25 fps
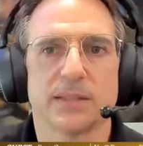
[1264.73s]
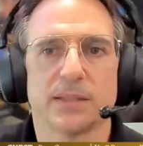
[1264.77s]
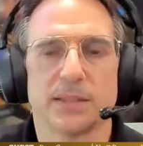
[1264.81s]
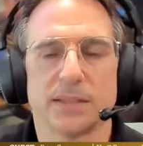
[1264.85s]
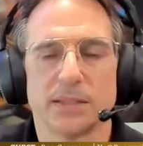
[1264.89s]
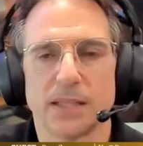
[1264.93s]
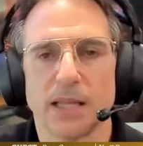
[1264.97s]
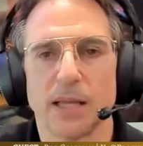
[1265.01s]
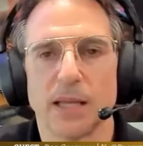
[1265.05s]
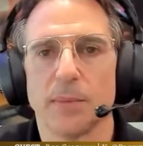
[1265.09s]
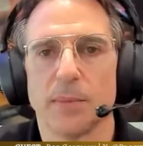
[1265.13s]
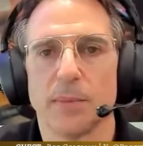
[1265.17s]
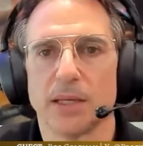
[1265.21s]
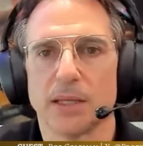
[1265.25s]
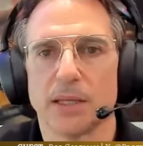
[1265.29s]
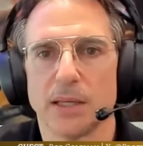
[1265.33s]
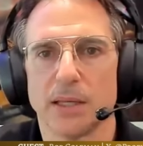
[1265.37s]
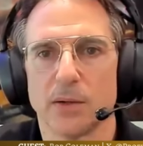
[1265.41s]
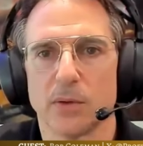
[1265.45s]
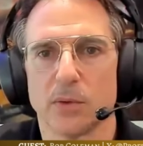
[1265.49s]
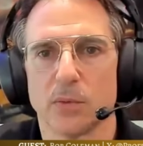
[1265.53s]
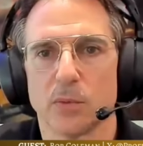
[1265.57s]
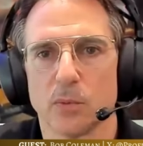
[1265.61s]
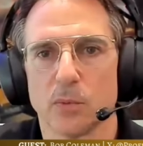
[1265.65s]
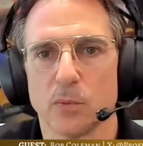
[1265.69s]
systemic
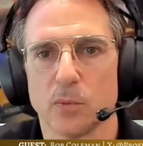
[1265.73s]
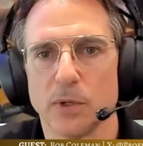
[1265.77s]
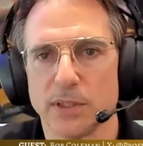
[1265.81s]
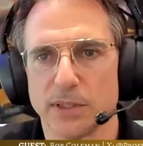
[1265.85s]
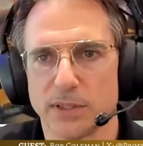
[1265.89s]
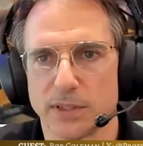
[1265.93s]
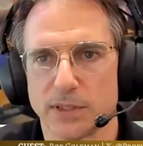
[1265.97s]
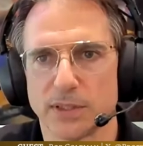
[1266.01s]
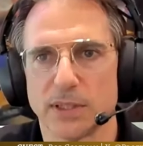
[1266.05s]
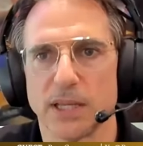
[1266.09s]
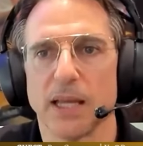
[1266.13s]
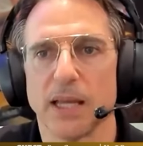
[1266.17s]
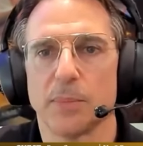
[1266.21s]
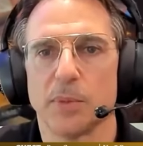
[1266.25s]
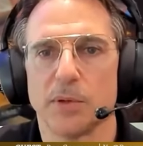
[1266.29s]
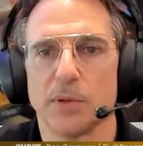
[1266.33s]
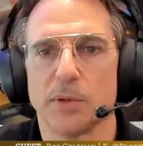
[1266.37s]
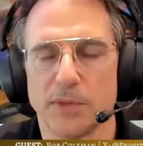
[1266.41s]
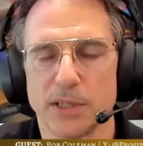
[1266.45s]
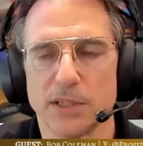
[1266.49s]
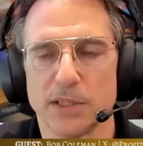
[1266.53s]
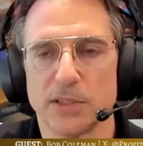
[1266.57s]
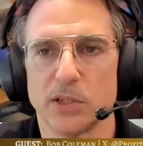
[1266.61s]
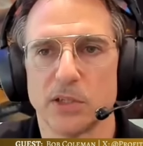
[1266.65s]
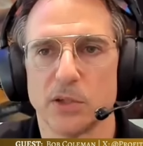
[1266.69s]
risk type
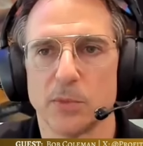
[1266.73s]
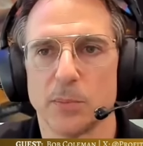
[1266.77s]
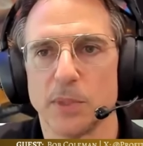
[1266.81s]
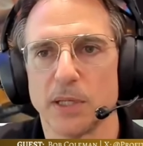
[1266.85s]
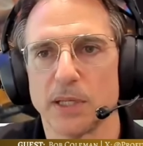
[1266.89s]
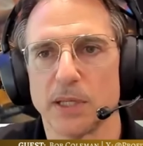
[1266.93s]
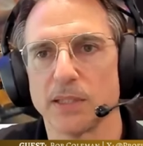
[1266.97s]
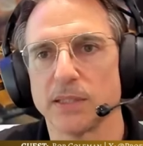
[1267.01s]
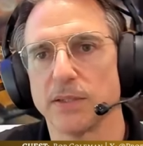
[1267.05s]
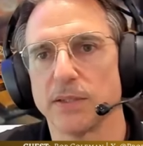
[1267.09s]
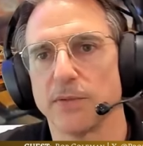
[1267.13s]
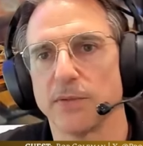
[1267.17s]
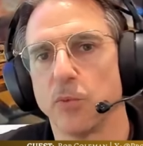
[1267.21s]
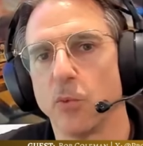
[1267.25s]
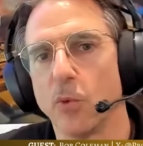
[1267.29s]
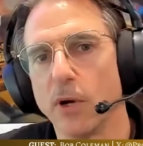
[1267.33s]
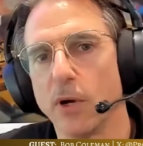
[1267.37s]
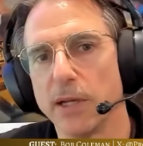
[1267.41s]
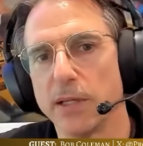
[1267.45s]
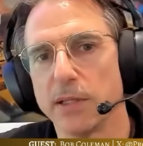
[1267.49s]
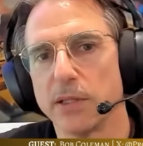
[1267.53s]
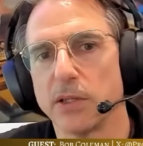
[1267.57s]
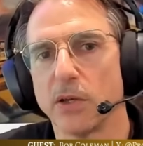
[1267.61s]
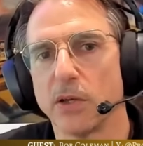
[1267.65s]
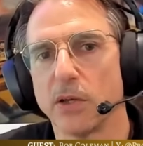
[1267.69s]
of issue, because if
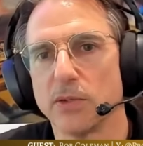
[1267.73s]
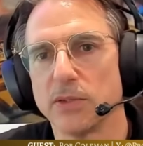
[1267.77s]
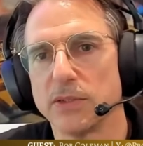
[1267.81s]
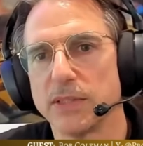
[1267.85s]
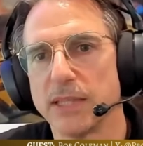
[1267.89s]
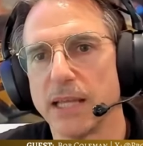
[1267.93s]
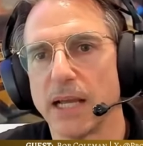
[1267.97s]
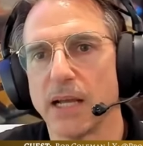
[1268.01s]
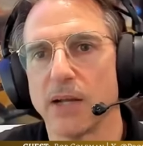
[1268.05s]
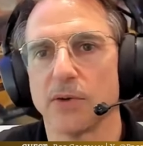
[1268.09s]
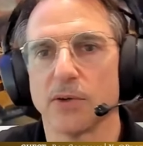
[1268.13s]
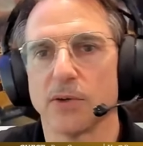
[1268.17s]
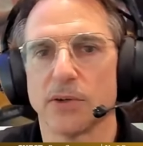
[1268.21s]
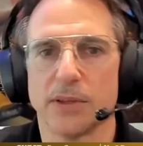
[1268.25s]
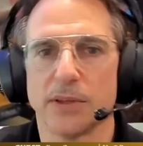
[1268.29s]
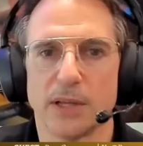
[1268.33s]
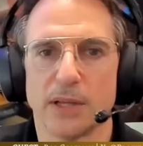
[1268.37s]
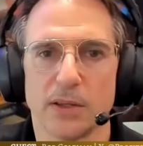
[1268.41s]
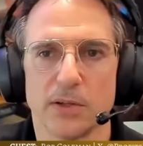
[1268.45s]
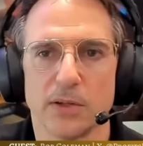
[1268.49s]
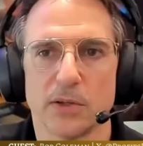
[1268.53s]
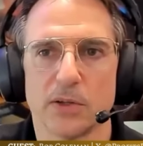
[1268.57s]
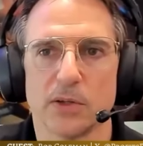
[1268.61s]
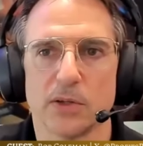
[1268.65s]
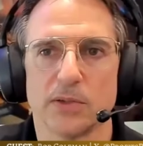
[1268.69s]
one goes down or the
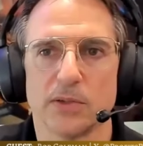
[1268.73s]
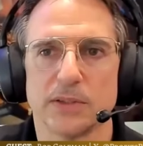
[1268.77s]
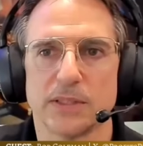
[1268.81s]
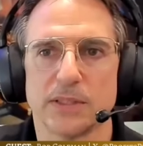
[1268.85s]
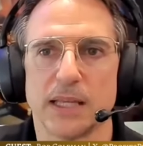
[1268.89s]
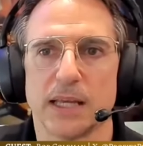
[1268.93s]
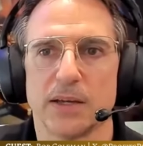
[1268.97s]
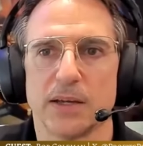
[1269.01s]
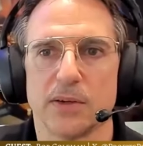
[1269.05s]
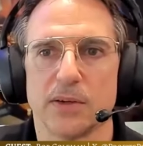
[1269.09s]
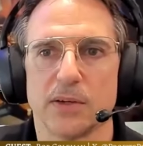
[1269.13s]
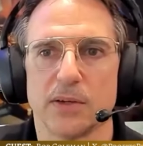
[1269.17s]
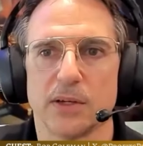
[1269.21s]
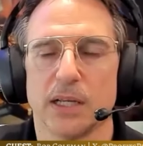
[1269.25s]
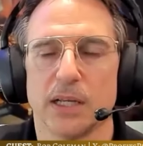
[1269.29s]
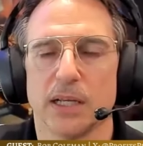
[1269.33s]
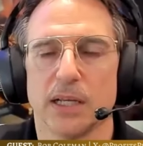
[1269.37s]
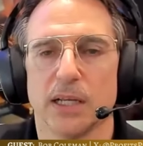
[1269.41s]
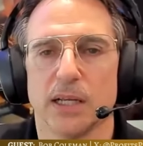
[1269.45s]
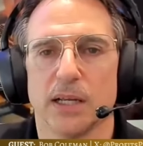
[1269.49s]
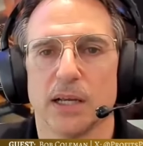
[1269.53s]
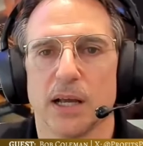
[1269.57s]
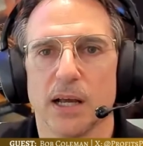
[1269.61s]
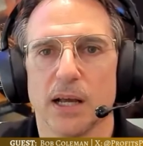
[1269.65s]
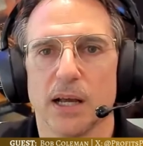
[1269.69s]
other goes down,
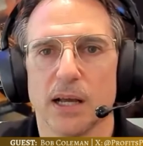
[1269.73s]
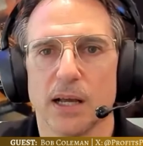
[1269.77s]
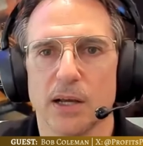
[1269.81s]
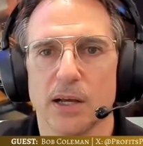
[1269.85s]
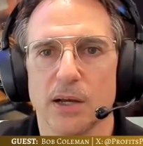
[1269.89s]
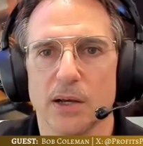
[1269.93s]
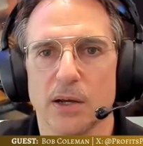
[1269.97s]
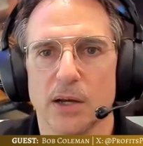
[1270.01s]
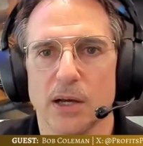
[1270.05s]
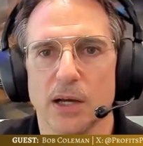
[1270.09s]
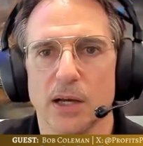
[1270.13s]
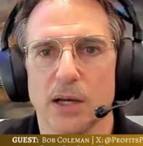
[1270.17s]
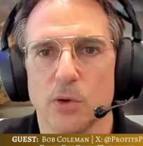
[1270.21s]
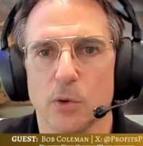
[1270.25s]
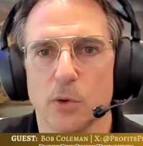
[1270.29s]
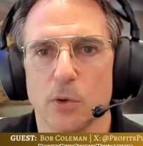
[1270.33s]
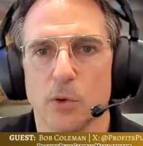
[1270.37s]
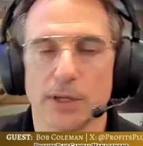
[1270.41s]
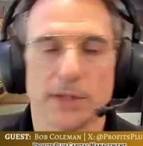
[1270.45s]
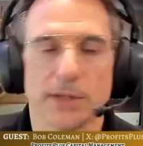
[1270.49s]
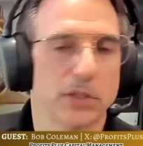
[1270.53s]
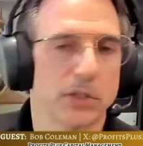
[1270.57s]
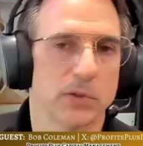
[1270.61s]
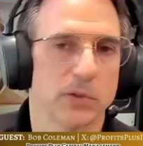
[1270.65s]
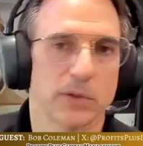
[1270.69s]

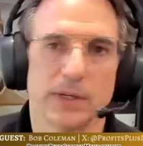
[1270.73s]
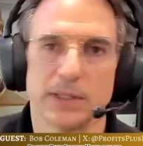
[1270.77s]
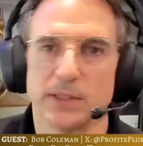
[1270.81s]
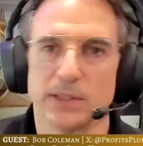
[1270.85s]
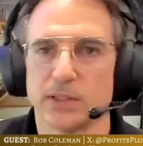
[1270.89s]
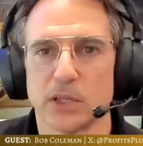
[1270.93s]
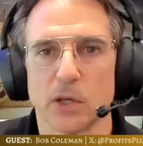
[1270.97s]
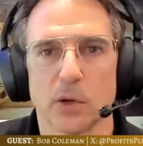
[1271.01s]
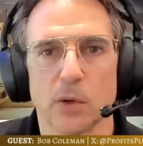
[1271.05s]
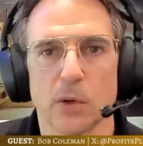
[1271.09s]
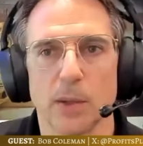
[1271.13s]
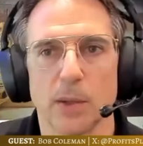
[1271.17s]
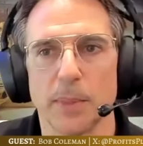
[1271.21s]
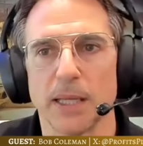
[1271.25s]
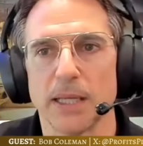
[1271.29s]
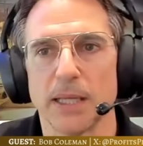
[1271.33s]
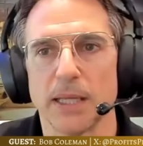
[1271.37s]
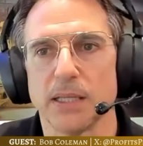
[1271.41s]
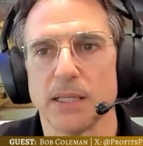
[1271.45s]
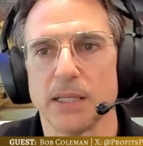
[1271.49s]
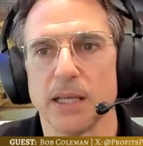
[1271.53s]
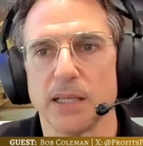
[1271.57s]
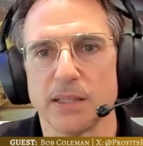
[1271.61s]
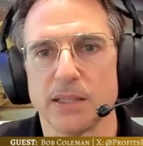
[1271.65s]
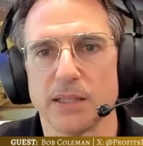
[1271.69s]
or interest rates go up,
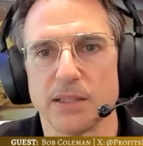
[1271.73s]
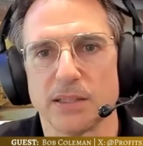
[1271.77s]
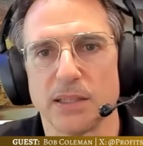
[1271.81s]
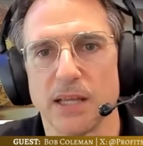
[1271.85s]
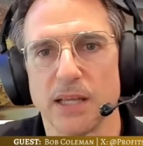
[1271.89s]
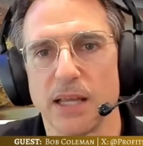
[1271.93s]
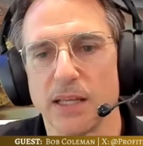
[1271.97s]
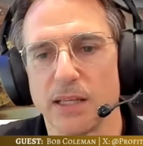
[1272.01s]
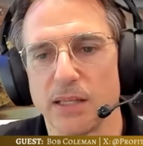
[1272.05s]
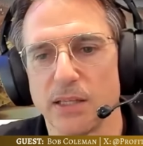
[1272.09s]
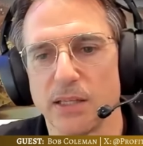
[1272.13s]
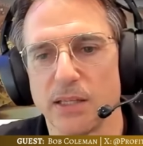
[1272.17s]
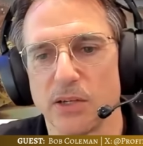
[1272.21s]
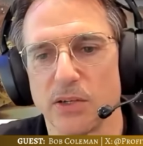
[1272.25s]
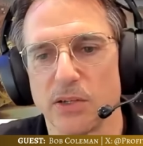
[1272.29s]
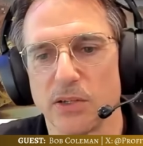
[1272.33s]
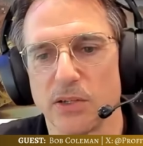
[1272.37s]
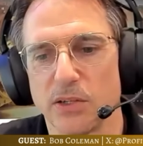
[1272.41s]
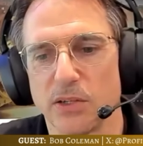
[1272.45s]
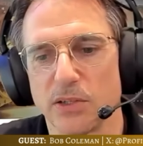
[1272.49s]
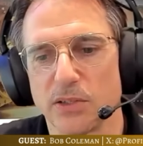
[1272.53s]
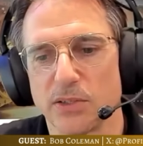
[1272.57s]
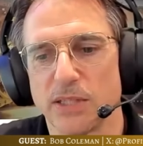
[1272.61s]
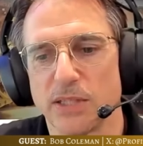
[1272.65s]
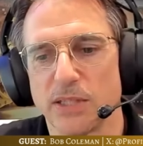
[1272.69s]

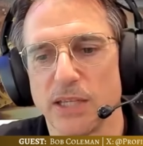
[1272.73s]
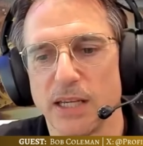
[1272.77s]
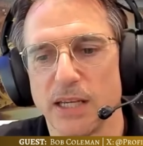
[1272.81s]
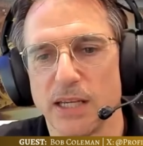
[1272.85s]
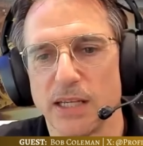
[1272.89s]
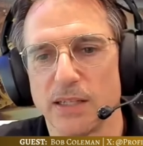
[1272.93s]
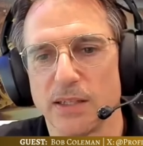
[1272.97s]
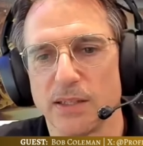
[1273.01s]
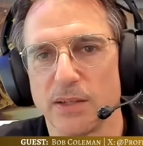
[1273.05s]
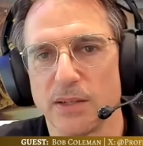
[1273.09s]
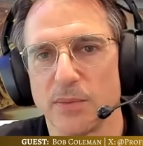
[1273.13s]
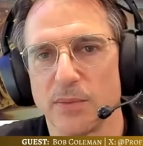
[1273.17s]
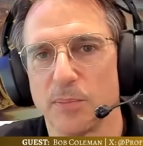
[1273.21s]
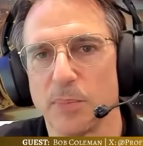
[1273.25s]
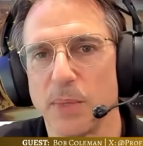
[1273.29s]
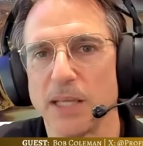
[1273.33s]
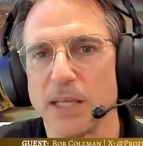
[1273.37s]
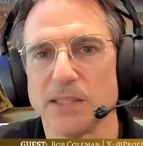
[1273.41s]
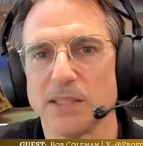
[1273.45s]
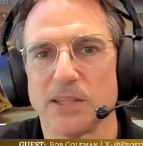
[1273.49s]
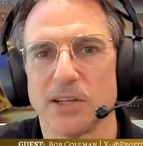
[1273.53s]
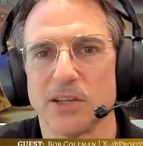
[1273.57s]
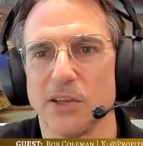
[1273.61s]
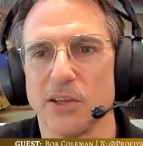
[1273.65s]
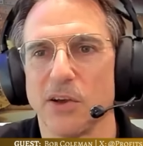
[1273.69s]
you're seeing
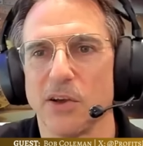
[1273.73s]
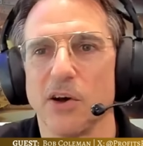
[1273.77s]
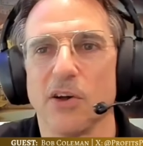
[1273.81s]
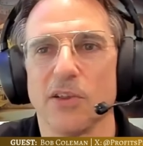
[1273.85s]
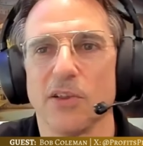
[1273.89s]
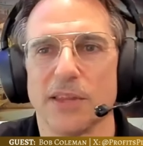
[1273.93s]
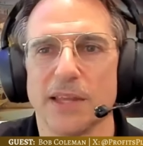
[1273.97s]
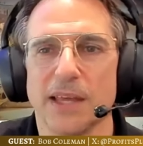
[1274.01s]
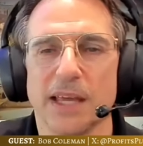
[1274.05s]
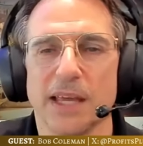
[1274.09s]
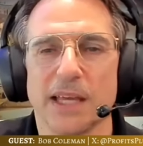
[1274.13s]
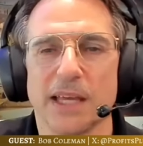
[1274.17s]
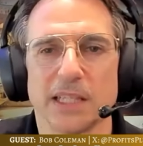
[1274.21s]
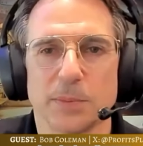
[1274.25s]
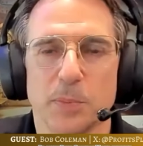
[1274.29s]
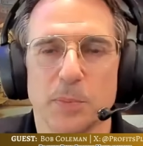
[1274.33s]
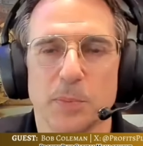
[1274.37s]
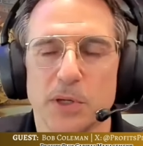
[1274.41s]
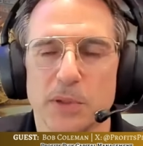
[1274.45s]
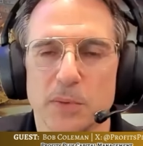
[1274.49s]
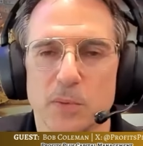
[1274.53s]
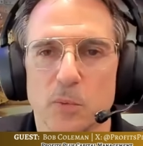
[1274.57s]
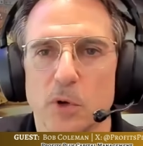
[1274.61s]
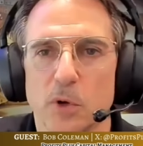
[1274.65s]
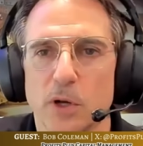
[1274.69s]
basically all the eggs
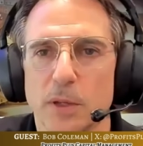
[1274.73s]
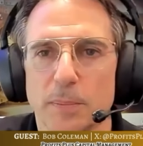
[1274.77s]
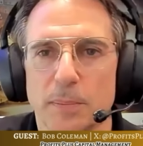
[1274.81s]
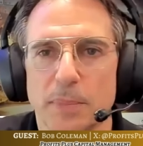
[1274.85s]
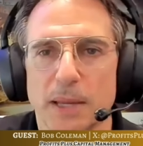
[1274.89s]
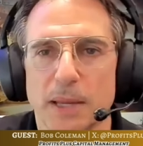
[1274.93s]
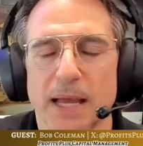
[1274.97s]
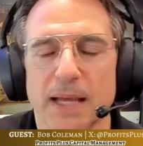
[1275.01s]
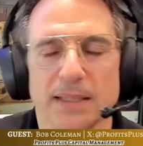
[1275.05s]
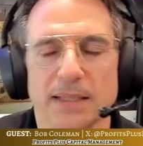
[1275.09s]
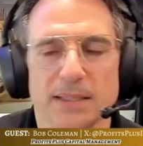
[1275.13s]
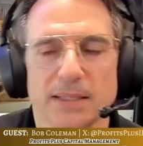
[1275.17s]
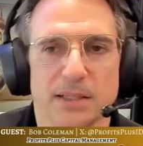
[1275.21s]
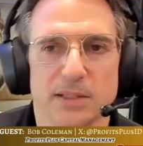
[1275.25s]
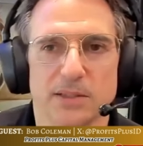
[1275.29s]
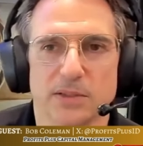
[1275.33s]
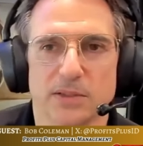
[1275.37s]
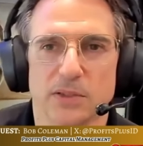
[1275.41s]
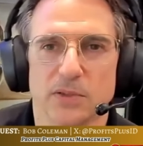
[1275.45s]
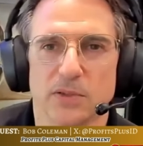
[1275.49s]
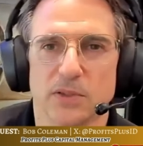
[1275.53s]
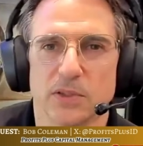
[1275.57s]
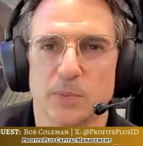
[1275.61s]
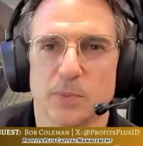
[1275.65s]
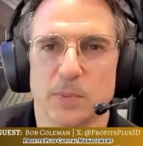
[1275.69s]
put in one basket,
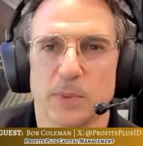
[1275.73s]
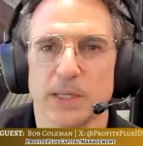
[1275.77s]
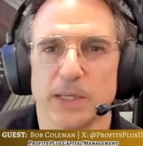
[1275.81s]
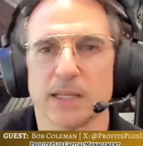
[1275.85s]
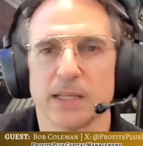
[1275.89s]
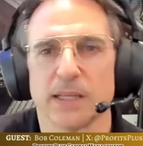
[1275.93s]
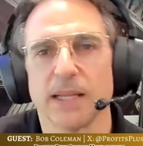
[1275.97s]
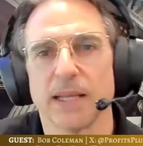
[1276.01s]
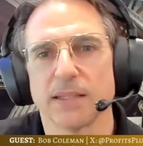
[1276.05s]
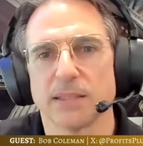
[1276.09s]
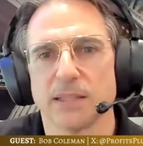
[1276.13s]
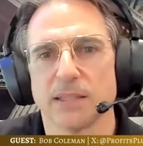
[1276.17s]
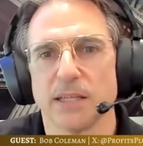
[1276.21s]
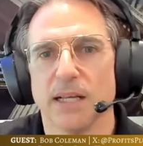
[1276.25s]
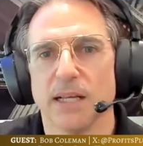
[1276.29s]
so to speak. And